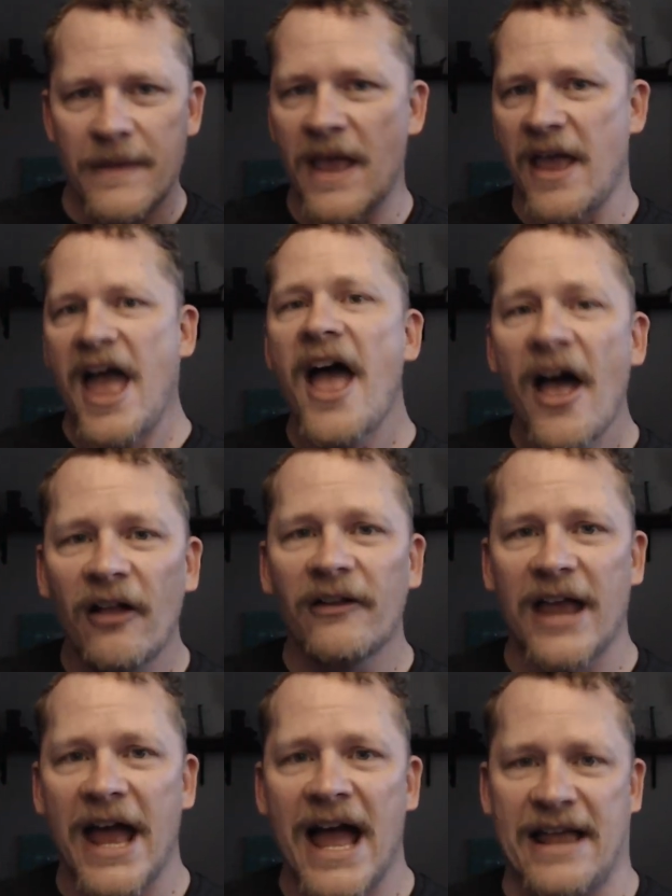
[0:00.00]
hell
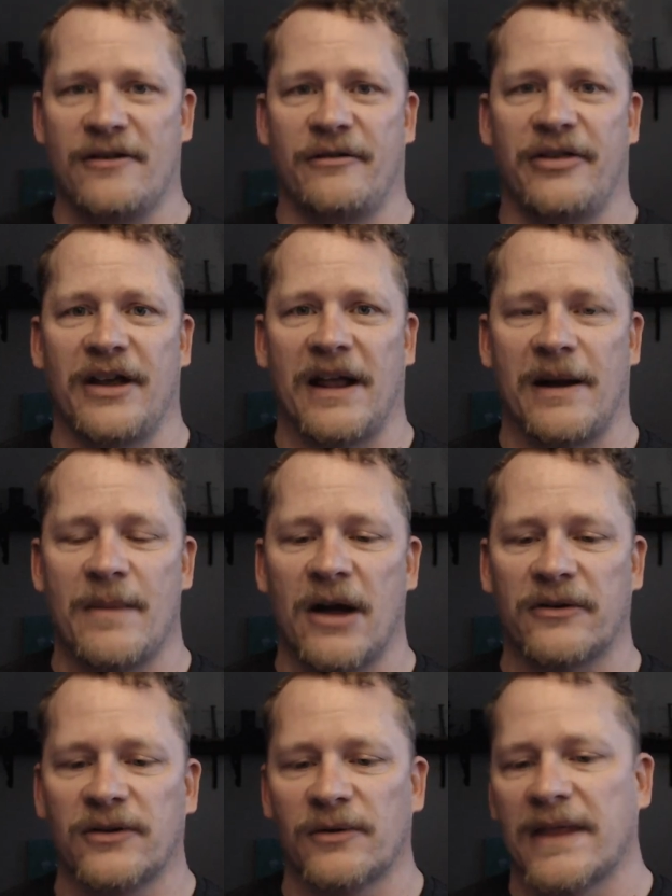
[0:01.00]
yeah, you're thinking about
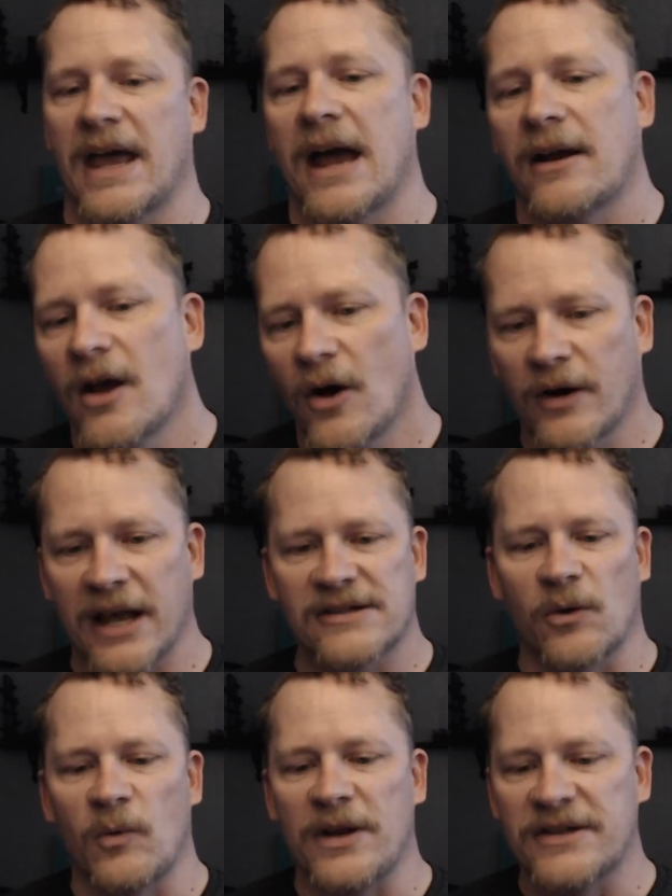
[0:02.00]
doing that. Okay, so
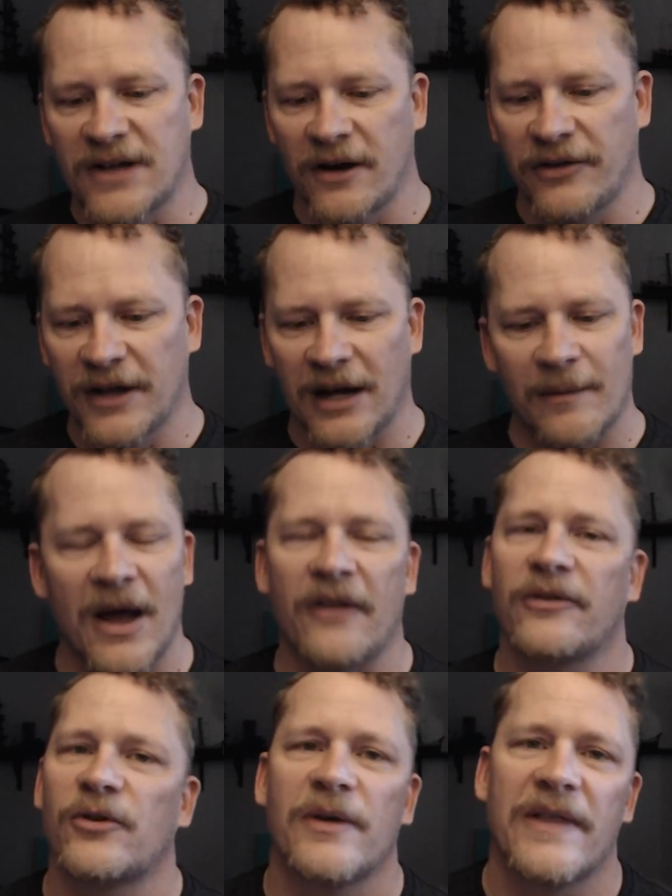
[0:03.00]
when you start thinking about
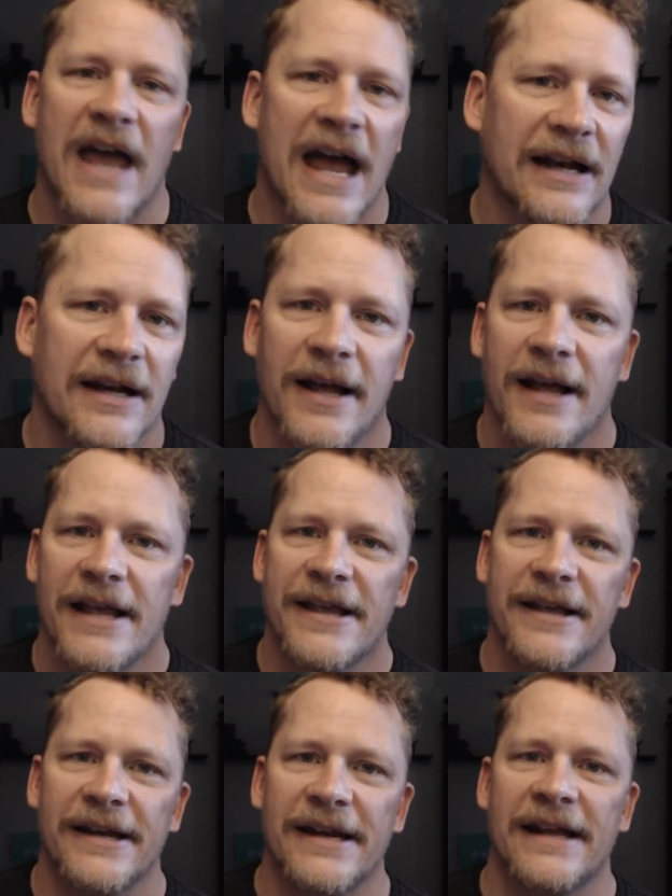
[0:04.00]
doing that,
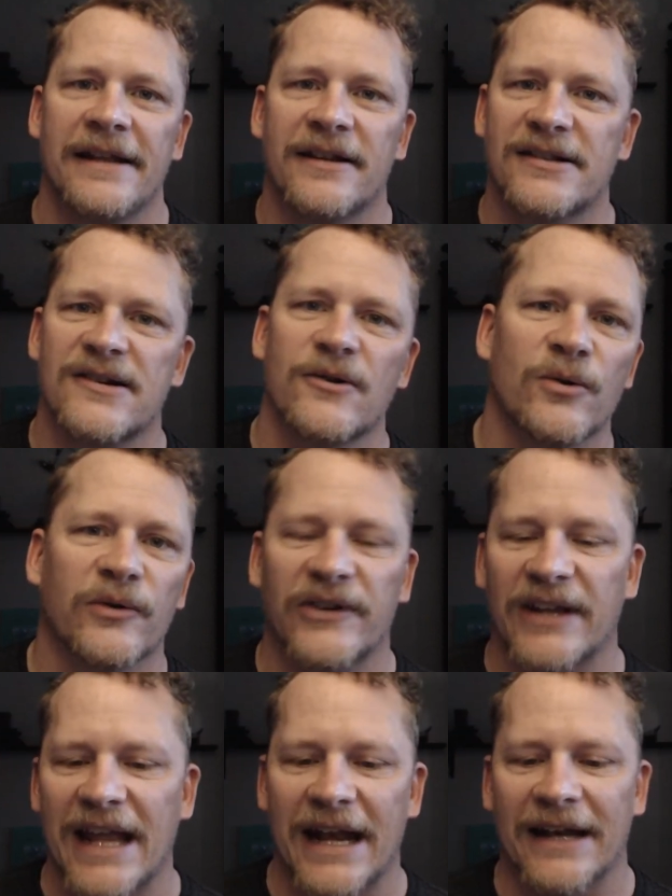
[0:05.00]
you need the tools to
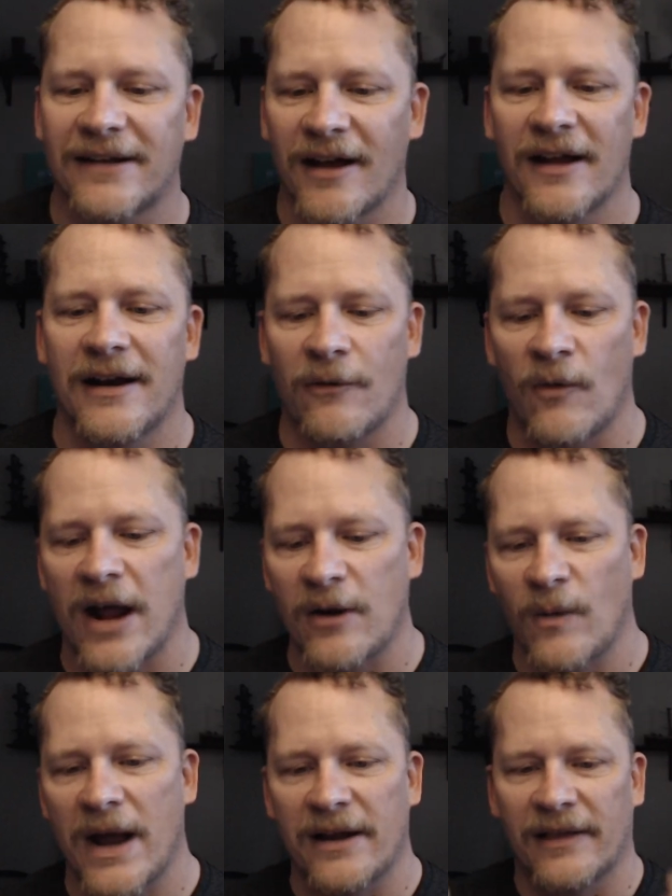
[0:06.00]
get it done, and right
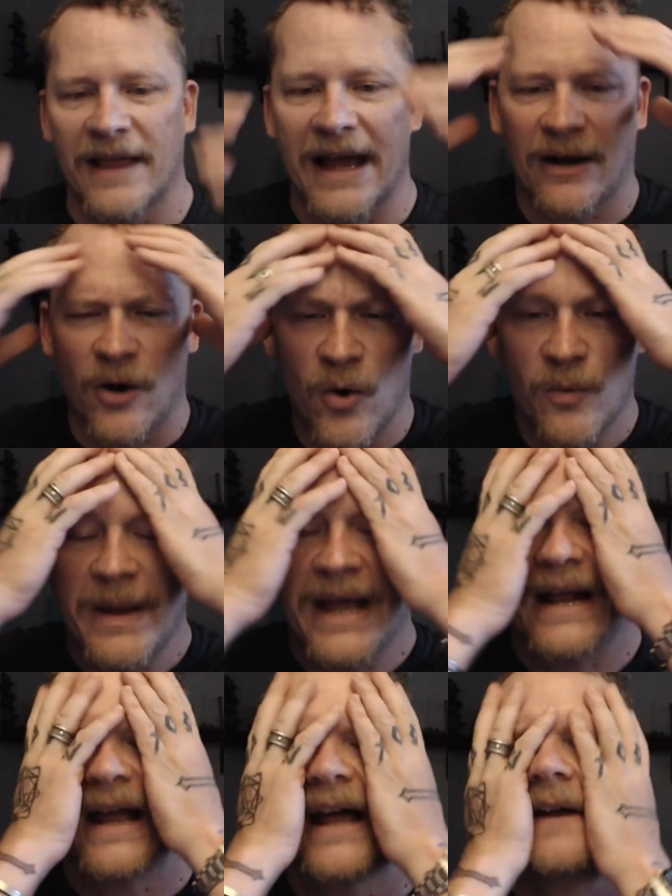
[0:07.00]
away you're like, oh man,
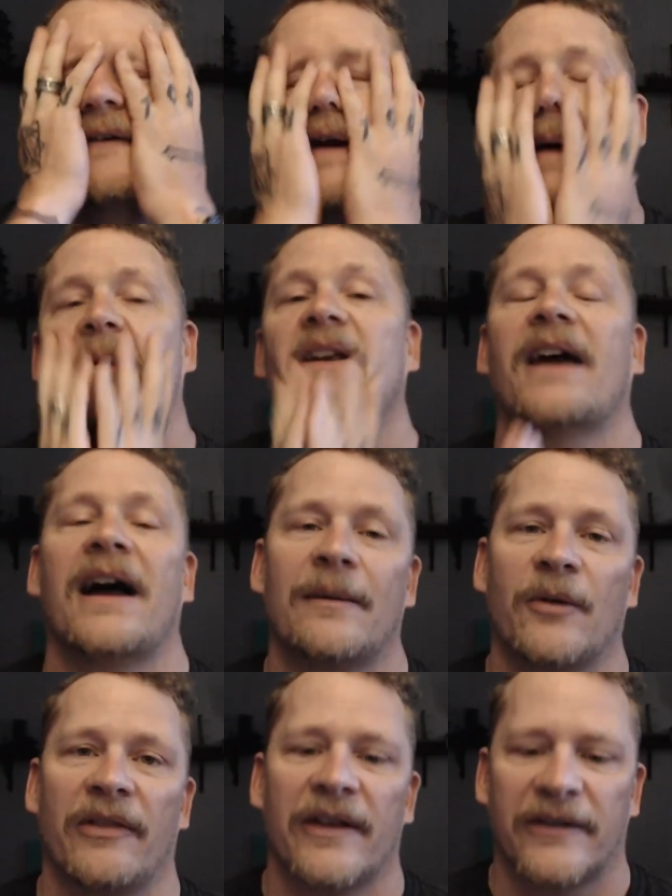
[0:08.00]
I got to drop a dime
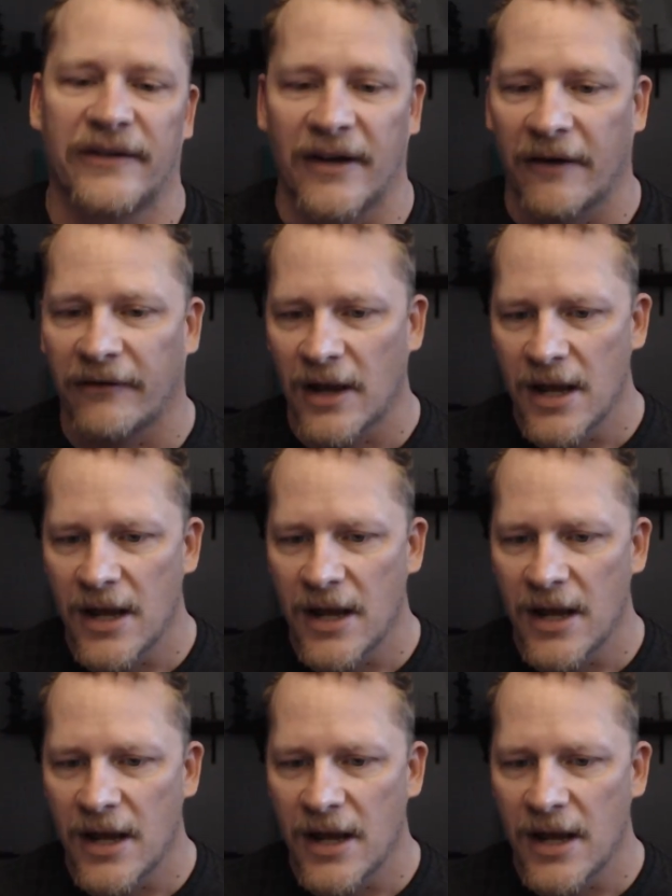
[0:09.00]
on this stuff.